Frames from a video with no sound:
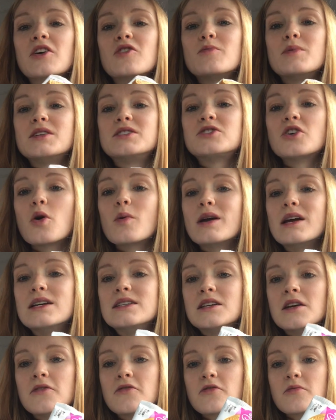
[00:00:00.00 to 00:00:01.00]
It would be so
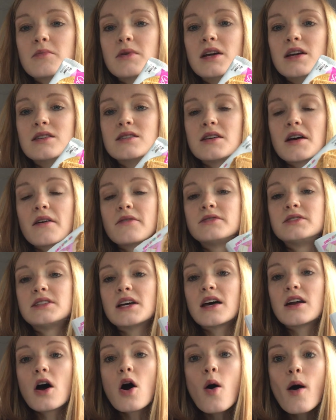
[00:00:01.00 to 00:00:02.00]
easy for me to have
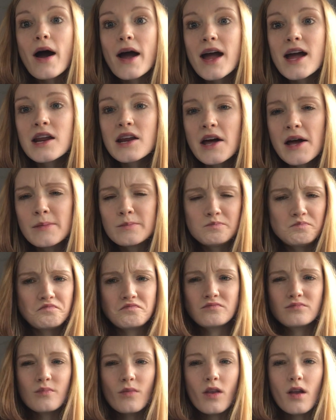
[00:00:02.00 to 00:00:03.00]
said, oh, I ate it.
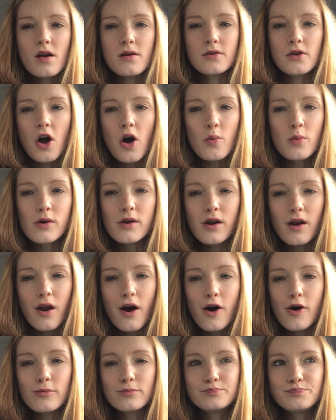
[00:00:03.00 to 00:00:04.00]
Y'all wouldn't
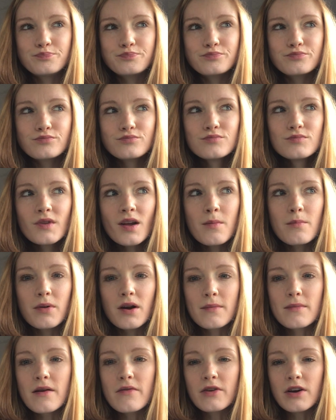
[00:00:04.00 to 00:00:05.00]
know.
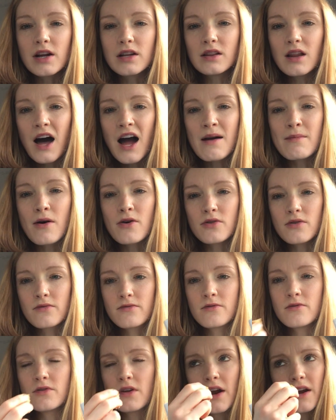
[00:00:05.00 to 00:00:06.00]
But I'm never going to lie about the
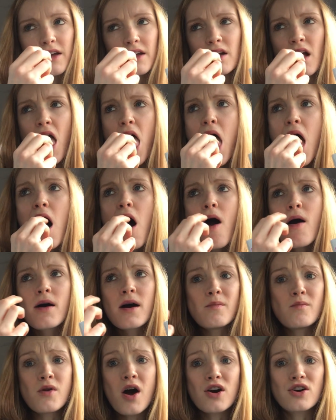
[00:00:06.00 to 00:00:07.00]
food that I eat.
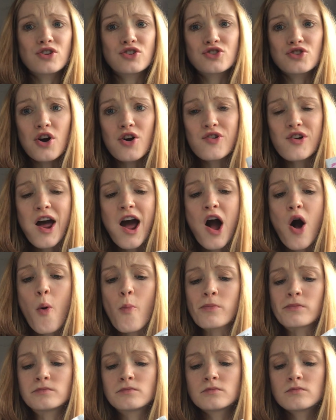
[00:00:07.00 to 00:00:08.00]
I'm not going to start
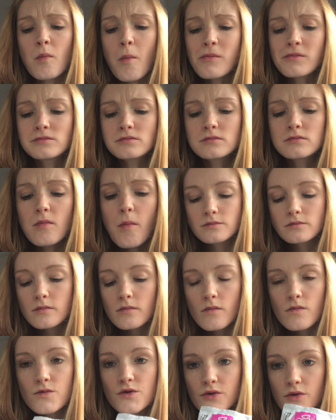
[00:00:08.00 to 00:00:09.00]
now.
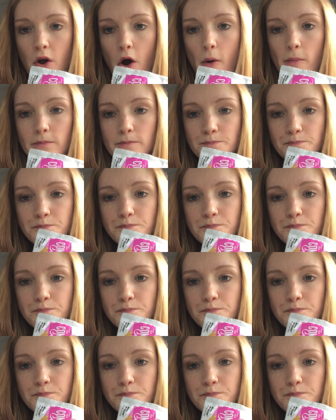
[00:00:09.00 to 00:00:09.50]
So no.